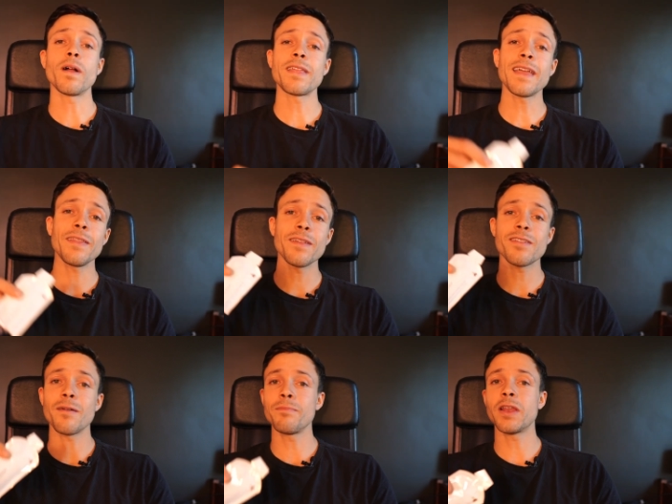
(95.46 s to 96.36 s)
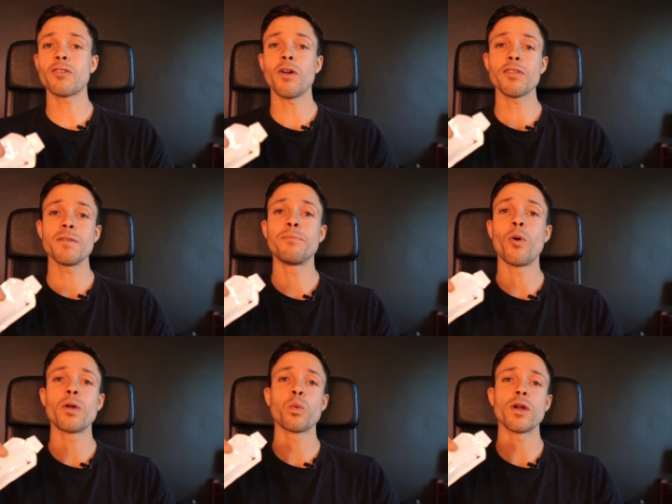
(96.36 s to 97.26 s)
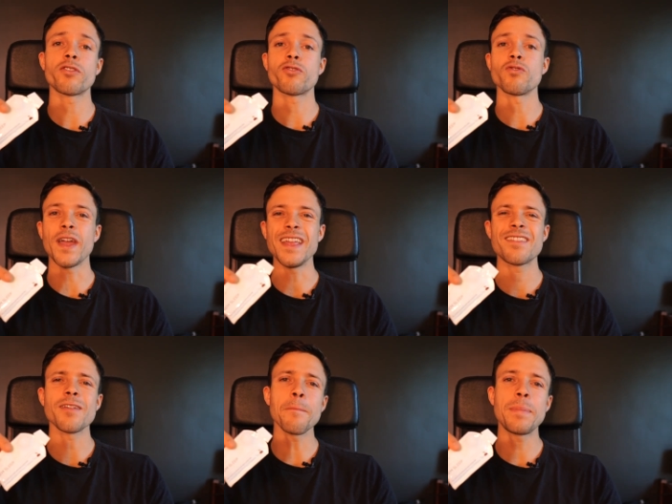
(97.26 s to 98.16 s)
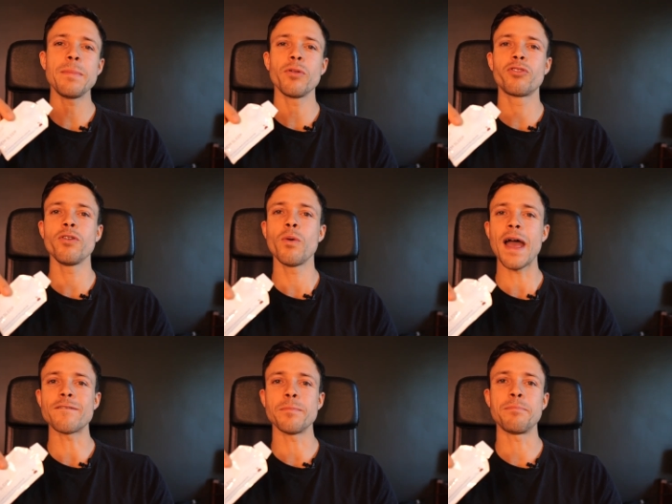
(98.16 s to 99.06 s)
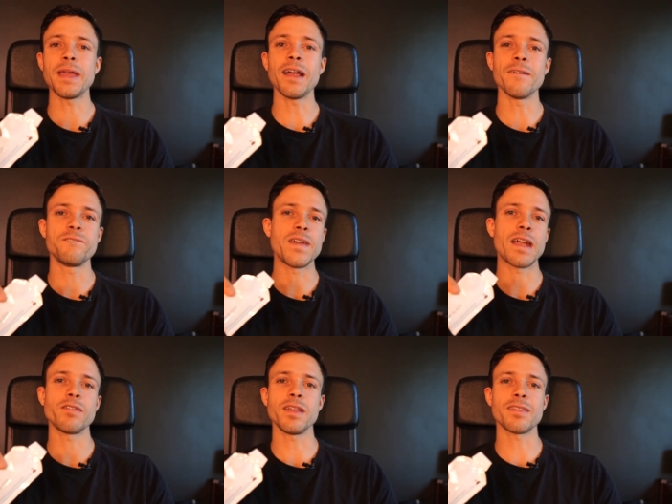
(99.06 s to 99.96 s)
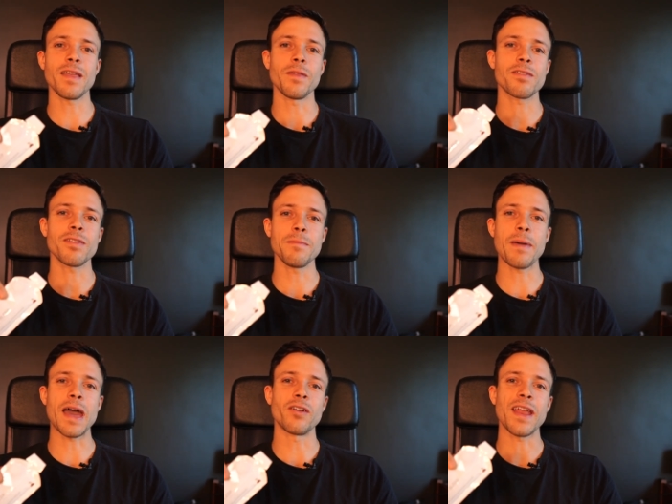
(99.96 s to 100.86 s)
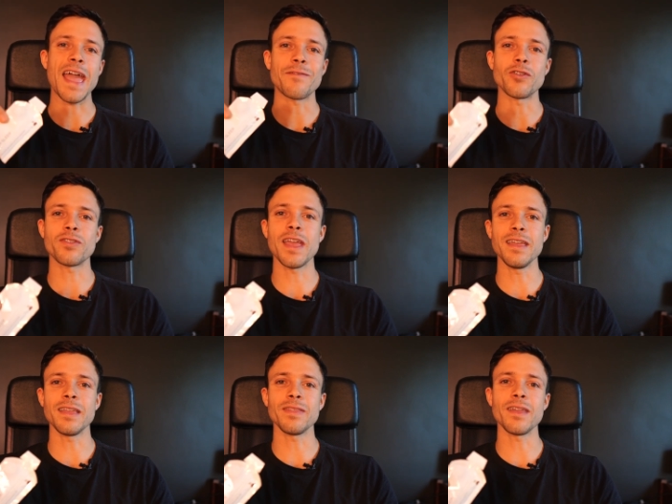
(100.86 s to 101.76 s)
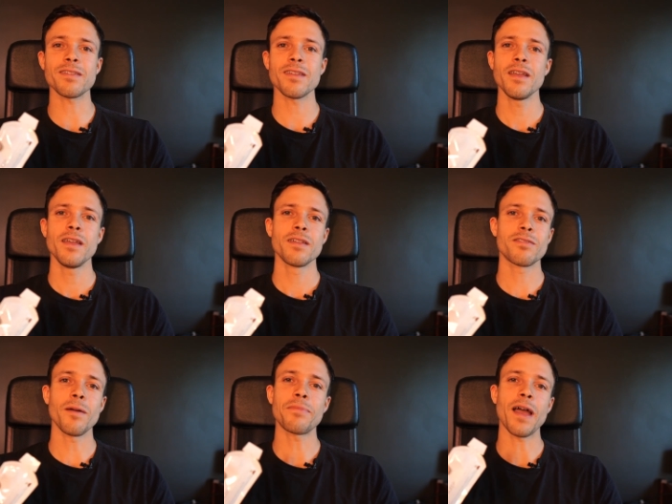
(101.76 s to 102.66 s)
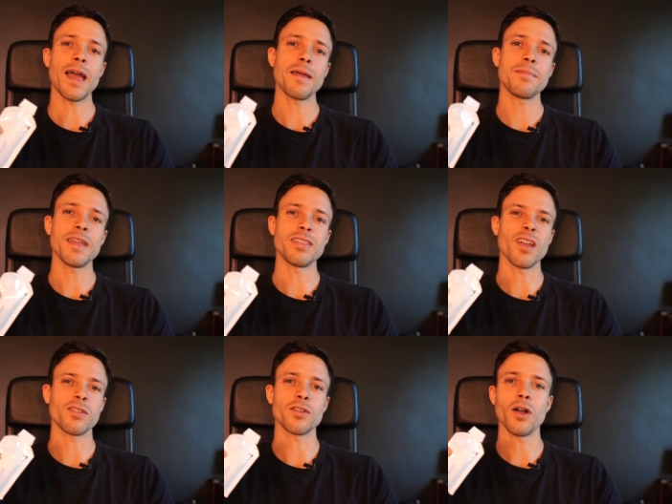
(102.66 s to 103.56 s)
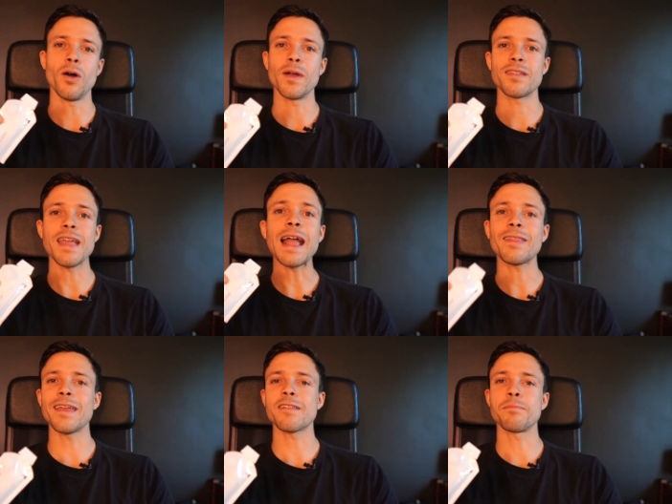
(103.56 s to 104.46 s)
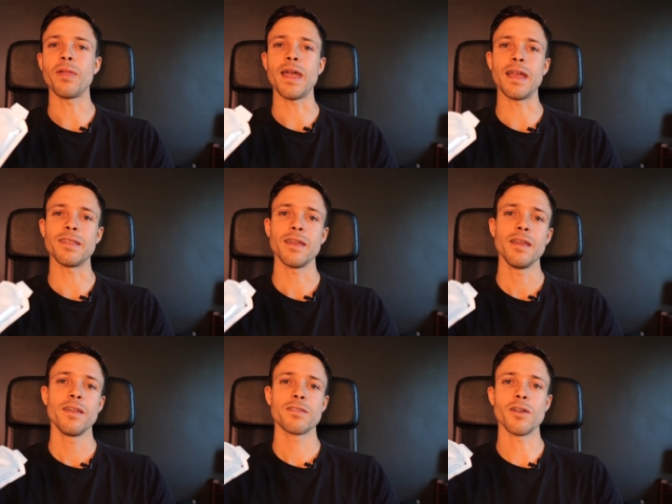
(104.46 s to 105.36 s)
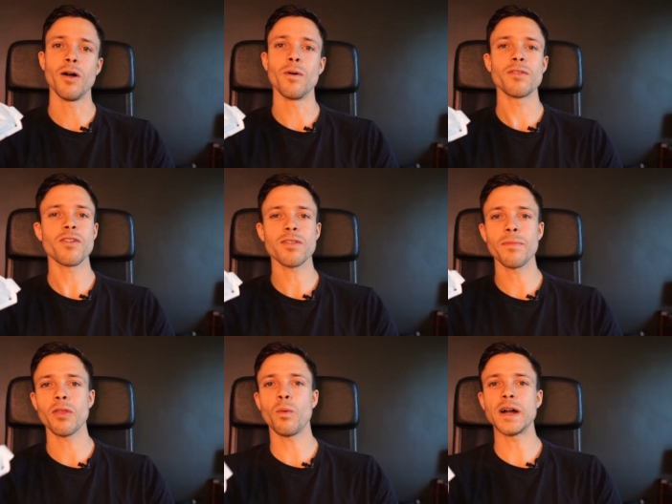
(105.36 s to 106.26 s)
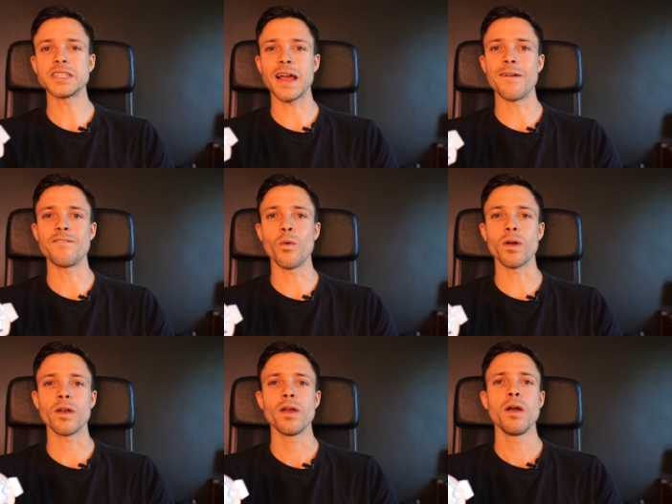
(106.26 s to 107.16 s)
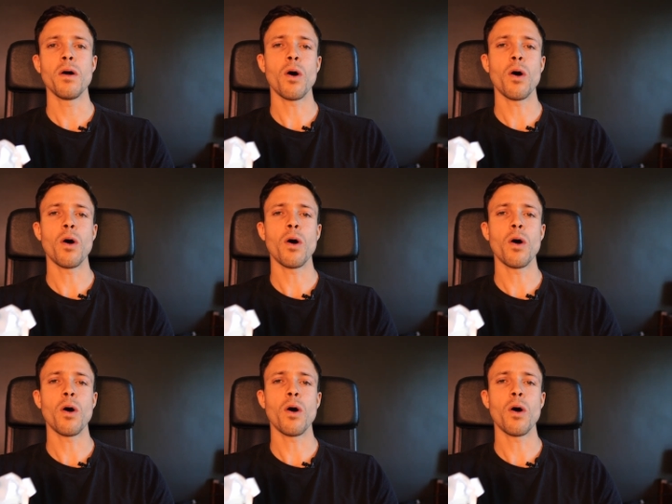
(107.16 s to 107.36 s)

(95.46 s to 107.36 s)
While taking this supplement across the board works great, some people do have a bit of variance in the sleep pattern after taking this. Sometimes it doesn't go exactly as planned, so just something to watch out for.